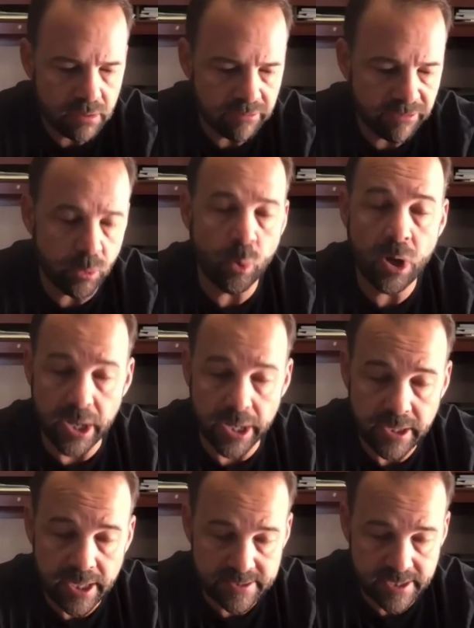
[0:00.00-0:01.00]
for
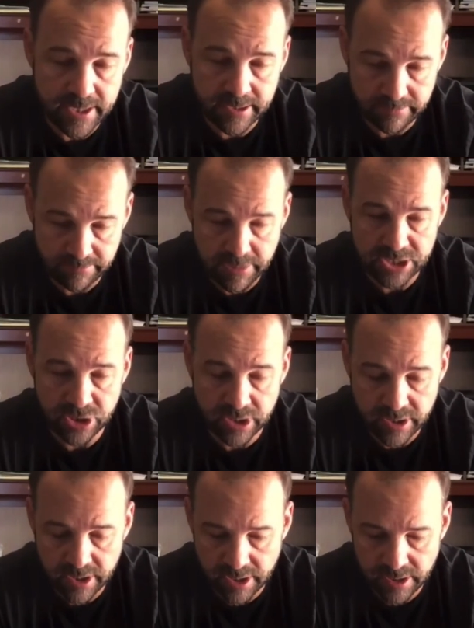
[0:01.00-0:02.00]
one, as I
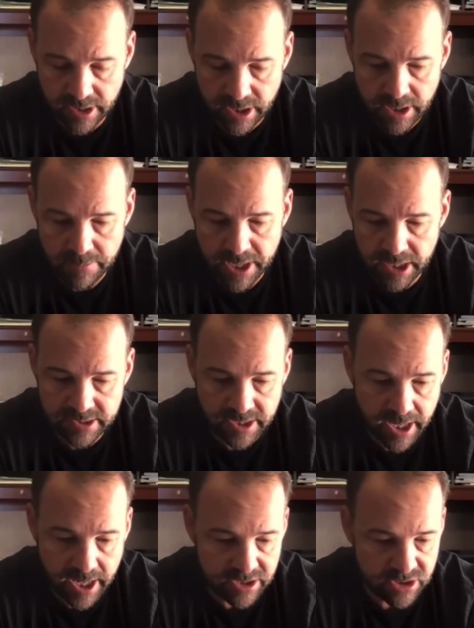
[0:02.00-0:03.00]
mentioned, the email
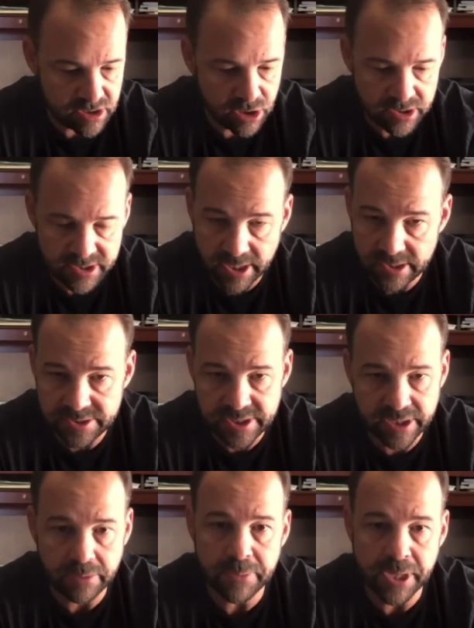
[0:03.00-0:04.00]
today just looks at a
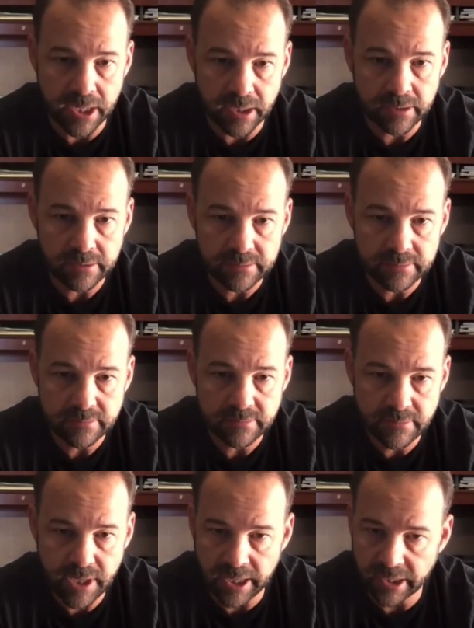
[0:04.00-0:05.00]
single meeting
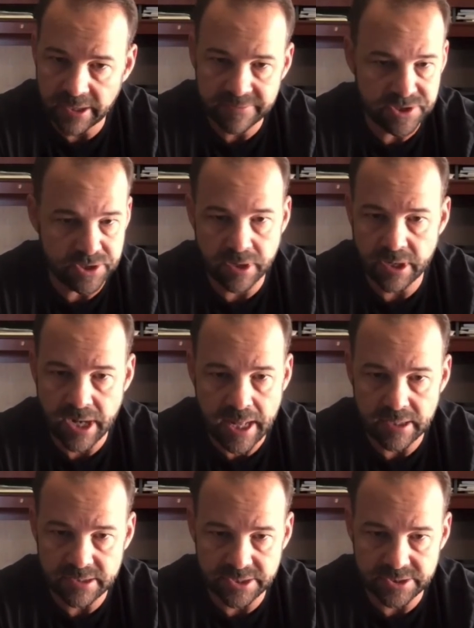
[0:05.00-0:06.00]
and gives you an
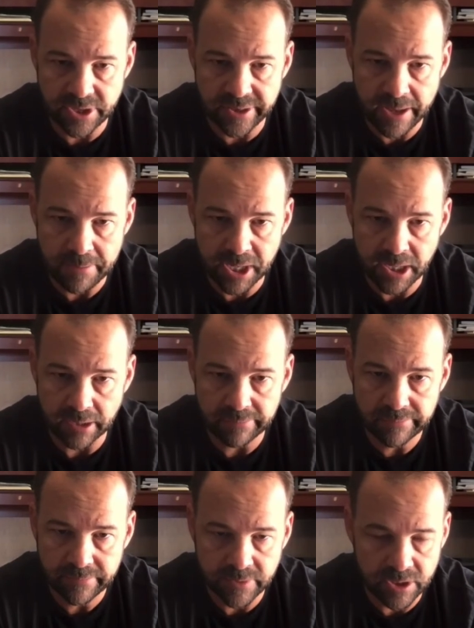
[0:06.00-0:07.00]
analysis on that meeting.
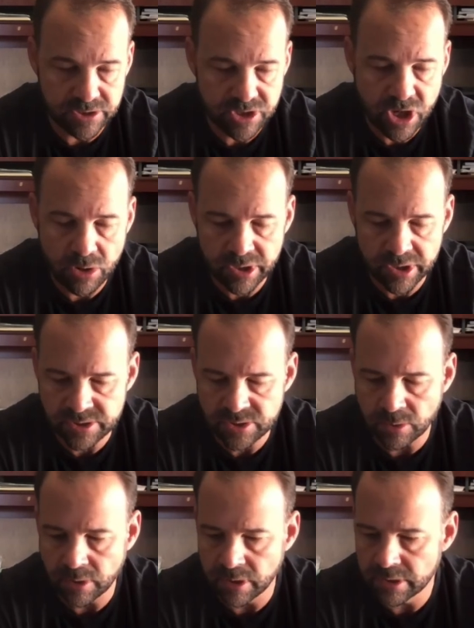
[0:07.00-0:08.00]
And there's no
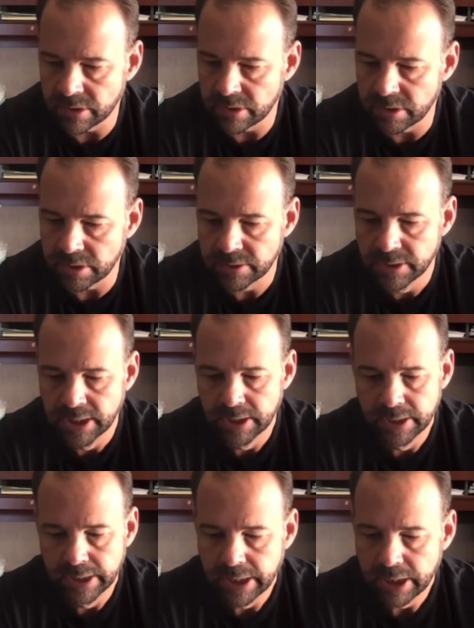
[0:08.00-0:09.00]
historical
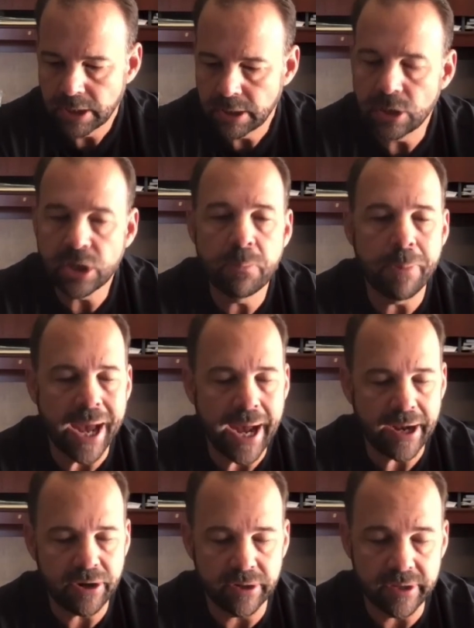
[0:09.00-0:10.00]
look
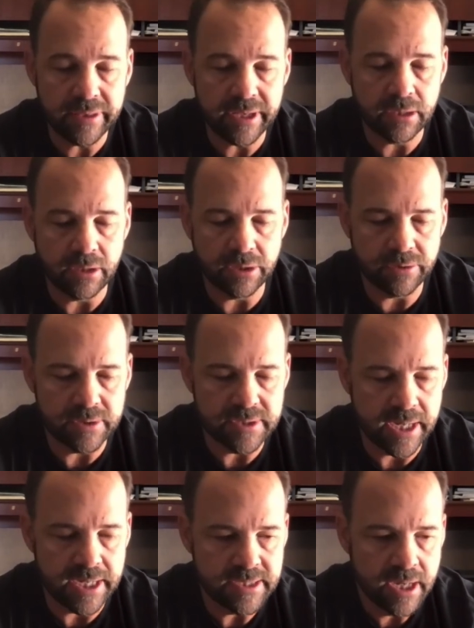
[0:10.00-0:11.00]
back or anything along those
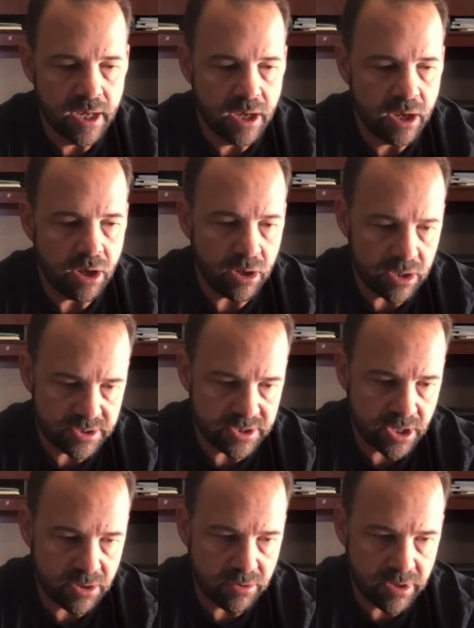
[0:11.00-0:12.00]
lines. Also,
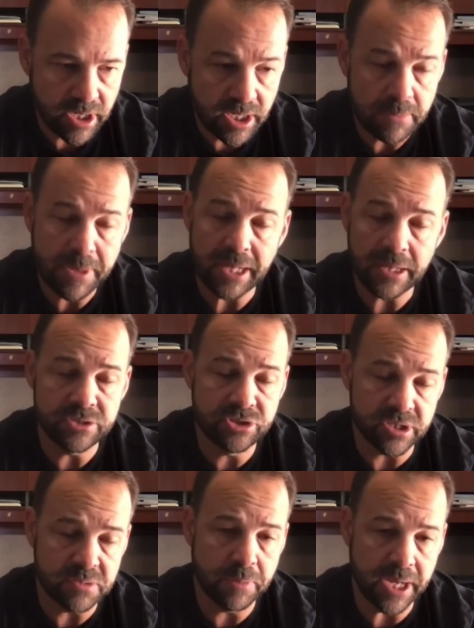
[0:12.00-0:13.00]
the email is
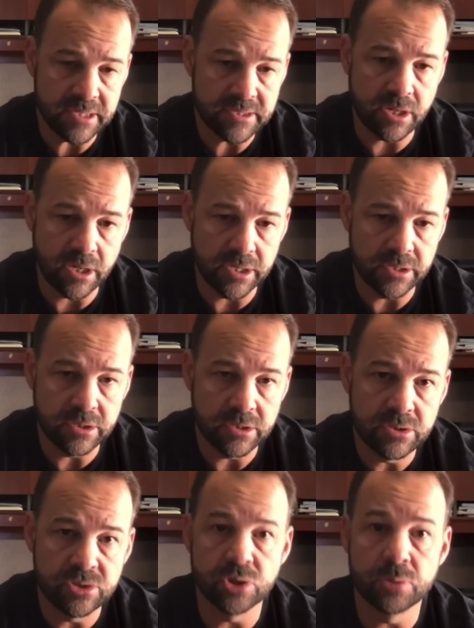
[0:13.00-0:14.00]
just based on
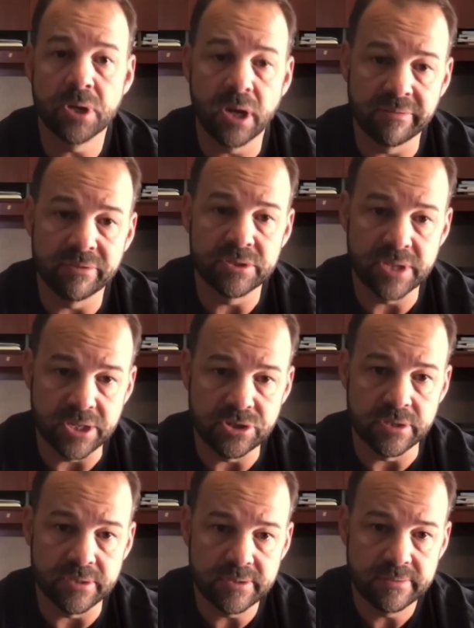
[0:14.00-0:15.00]
Zoom conversations.